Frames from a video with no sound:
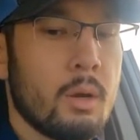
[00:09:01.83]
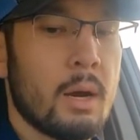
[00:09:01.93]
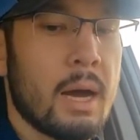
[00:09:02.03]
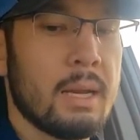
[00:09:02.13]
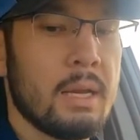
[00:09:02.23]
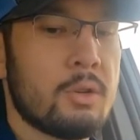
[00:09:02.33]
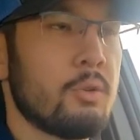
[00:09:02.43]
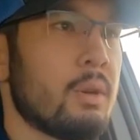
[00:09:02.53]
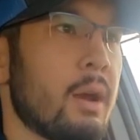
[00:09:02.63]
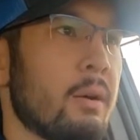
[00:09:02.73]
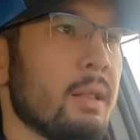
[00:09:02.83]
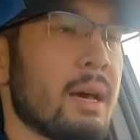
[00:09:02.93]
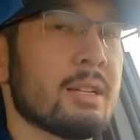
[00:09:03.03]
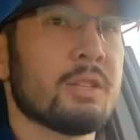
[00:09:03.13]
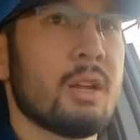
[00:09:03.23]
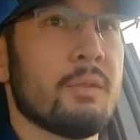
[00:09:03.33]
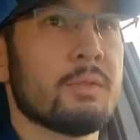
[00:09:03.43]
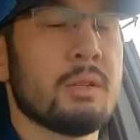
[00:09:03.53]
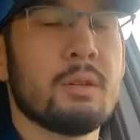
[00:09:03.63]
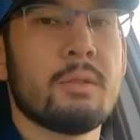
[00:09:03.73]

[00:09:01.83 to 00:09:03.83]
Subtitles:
I need to carry a lot of stuff. So that's another